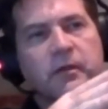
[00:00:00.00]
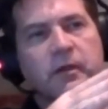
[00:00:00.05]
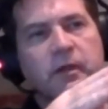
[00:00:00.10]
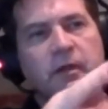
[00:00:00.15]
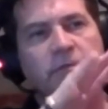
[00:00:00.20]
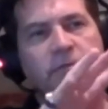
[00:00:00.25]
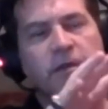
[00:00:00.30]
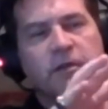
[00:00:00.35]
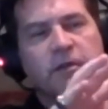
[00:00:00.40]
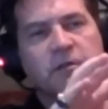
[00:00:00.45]

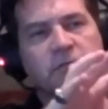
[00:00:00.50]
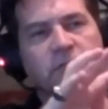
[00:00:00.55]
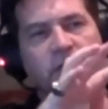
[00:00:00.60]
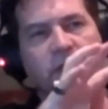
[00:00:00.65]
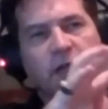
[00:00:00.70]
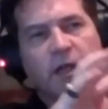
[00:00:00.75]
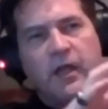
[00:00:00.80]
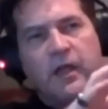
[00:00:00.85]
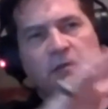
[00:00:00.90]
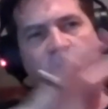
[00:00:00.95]

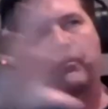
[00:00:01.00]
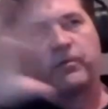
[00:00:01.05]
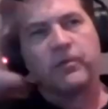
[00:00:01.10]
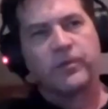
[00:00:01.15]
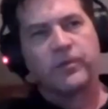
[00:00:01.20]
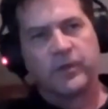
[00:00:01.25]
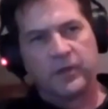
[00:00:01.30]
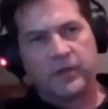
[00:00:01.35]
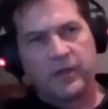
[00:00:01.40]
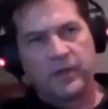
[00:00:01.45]
effectively
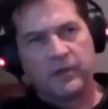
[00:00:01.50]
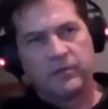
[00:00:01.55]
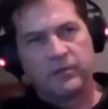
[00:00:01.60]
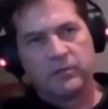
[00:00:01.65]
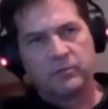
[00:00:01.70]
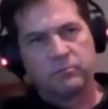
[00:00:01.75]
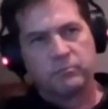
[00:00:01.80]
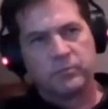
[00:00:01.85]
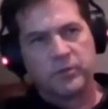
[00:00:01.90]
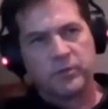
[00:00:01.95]
everything
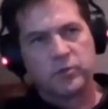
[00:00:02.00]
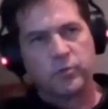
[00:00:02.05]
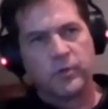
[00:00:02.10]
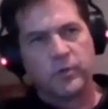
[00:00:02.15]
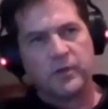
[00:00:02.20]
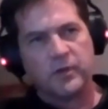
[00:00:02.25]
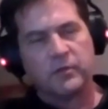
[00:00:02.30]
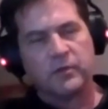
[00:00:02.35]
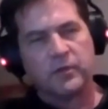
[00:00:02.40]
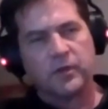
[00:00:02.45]
in
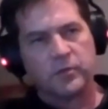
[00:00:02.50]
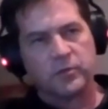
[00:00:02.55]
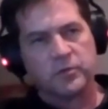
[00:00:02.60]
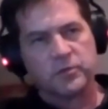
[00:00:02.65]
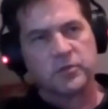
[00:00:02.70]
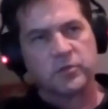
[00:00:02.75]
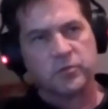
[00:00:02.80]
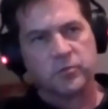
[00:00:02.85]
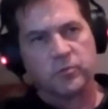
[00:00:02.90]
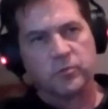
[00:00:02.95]
between those
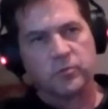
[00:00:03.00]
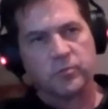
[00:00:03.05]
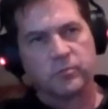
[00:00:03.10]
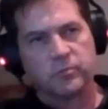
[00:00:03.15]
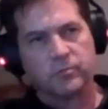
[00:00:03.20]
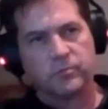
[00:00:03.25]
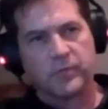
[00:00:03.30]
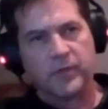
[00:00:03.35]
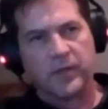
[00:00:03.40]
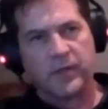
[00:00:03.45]
two
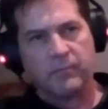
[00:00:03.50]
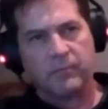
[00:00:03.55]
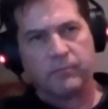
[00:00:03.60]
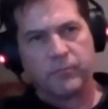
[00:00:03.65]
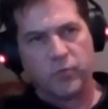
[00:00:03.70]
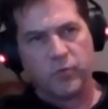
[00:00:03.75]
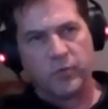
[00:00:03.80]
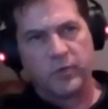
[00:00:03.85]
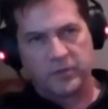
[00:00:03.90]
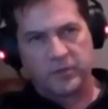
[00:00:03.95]

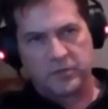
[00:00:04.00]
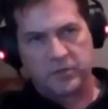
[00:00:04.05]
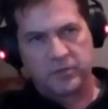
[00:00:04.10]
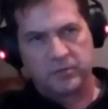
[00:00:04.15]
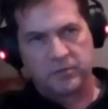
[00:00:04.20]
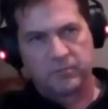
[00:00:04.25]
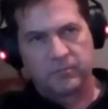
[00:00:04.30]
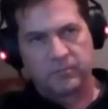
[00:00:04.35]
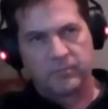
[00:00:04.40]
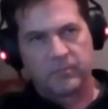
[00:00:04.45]
points
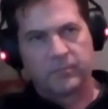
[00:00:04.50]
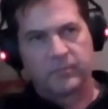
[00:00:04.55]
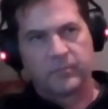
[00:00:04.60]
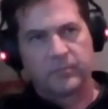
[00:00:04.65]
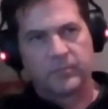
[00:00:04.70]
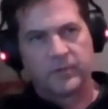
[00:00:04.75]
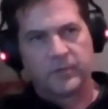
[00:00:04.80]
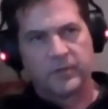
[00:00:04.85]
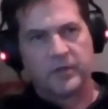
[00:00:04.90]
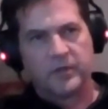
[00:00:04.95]

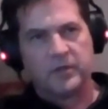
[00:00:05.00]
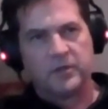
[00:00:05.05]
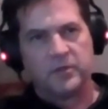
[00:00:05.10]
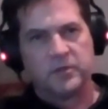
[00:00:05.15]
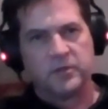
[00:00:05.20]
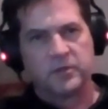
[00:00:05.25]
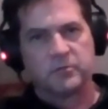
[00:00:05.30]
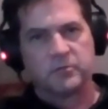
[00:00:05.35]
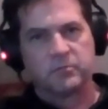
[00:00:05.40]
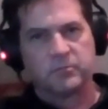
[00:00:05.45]

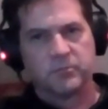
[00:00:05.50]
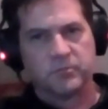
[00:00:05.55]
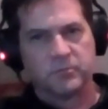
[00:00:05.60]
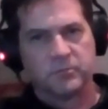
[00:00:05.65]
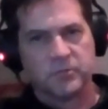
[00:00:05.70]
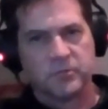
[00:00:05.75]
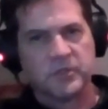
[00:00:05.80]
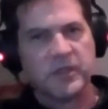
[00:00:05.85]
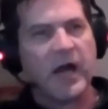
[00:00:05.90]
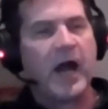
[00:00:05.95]
is
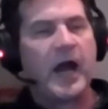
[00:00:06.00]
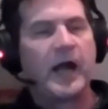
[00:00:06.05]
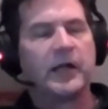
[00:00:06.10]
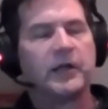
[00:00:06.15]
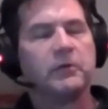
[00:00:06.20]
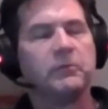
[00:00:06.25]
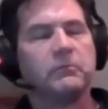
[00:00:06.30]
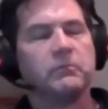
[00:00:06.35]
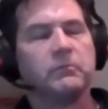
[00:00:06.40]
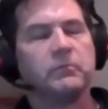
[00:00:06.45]

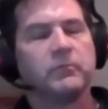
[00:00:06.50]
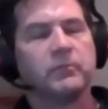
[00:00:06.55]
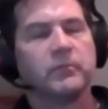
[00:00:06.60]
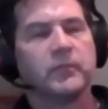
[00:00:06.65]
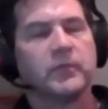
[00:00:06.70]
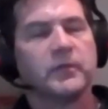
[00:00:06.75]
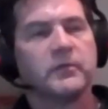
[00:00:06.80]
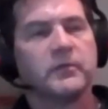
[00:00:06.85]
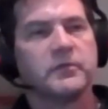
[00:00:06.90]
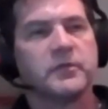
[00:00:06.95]
dark.
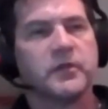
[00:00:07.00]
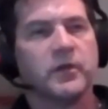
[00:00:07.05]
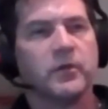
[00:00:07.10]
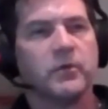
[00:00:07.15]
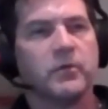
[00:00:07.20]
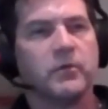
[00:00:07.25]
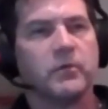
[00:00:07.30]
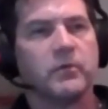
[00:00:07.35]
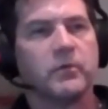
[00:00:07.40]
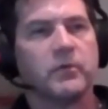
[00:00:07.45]

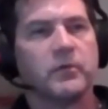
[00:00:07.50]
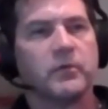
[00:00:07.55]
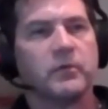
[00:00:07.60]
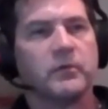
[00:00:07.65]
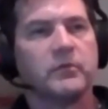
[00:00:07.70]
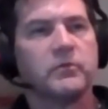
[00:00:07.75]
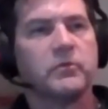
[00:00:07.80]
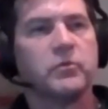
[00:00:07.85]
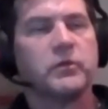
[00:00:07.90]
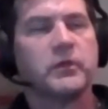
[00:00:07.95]
So
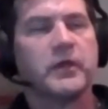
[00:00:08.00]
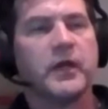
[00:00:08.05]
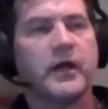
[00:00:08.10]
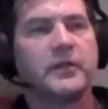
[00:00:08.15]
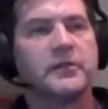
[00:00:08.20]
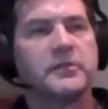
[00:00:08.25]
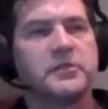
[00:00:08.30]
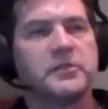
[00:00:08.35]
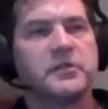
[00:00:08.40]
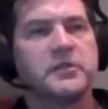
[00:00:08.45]
you
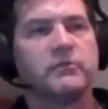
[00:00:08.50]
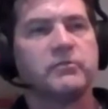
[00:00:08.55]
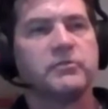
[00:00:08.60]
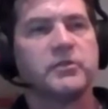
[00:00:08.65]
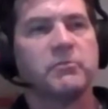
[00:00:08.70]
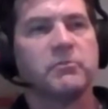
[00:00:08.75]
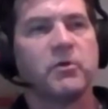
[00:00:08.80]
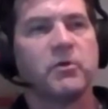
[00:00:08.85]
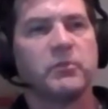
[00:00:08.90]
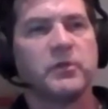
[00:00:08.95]
can't see if
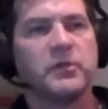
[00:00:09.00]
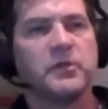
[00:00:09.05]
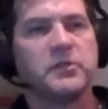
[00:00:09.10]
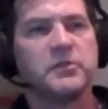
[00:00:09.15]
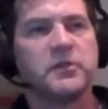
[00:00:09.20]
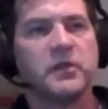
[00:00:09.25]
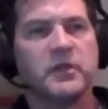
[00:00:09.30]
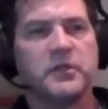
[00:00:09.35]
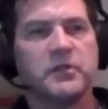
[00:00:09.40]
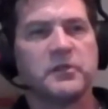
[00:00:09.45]
someone
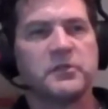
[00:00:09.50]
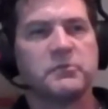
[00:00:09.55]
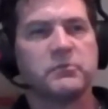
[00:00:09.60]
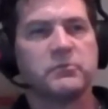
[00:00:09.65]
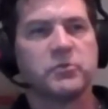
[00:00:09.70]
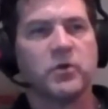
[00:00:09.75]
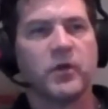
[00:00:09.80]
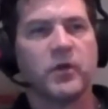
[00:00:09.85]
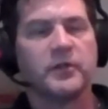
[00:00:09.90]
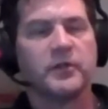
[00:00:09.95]
is
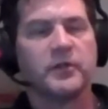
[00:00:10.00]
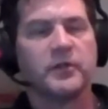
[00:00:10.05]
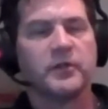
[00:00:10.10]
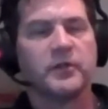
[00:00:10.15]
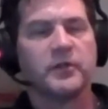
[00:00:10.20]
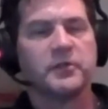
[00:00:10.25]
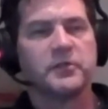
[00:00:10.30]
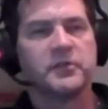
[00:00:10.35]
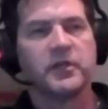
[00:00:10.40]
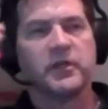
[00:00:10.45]
trying
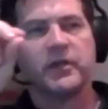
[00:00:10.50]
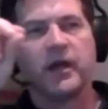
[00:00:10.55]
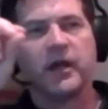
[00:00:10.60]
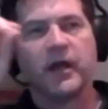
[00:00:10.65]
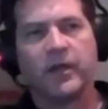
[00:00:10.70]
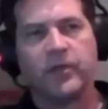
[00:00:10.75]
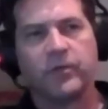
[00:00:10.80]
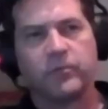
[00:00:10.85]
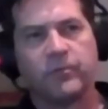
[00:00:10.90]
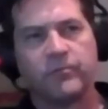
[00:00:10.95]
to send
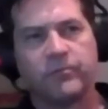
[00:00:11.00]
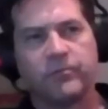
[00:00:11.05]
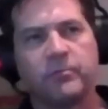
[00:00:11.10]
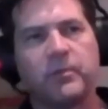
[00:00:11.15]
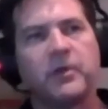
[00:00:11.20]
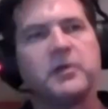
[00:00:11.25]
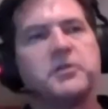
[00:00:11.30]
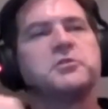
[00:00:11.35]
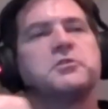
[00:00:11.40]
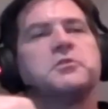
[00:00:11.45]
other
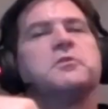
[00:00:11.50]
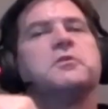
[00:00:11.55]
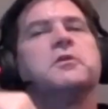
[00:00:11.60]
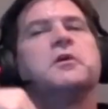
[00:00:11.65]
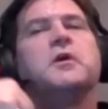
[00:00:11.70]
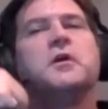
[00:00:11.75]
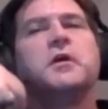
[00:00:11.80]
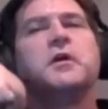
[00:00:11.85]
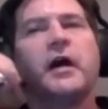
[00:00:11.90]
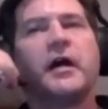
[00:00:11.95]
information,
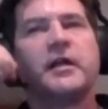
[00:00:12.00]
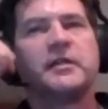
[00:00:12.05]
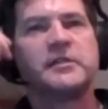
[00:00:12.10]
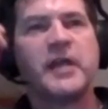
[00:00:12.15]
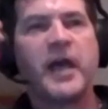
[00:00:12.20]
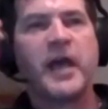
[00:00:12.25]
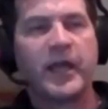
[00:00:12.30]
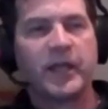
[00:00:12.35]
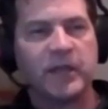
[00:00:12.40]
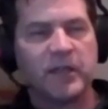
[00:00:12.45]

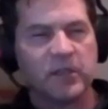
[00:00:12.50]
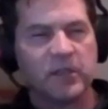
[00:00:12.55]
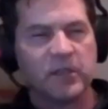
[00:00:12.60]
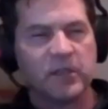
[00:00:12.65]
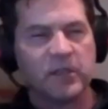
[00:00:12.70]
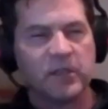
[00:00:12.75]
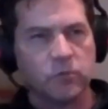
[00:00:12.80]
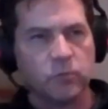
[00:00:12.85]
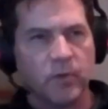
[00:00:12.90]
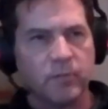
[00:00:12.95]
attacking
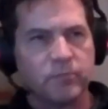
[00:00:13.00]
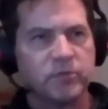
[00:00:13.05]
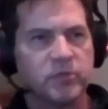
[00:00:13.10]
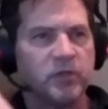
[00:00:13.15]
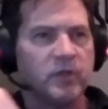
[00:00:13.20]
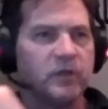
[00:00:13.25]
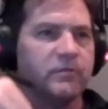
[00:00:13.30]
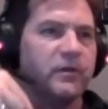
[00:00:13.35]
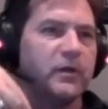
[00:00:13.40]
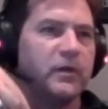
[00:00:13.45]
the web
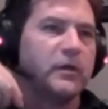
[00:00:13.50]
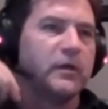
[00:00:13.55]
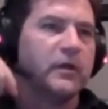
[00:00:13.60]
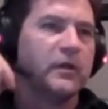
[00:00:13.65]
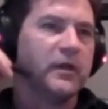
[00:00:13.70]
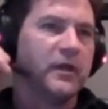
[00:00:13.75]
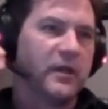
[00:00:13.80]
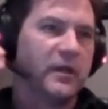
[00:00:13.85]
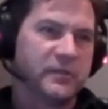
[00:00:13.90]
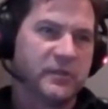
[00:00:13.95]
server,
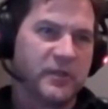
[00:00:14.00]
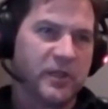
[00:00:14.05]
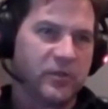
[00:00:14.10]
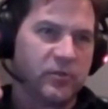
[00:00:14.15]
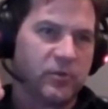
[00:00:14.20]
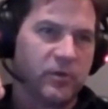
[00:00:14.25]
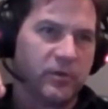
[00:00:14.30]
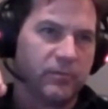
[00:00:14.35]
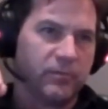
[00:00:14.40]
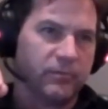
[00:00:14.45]

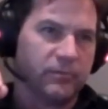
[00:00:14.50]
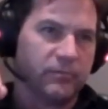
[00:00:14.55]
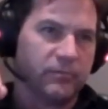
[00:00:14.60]
etc.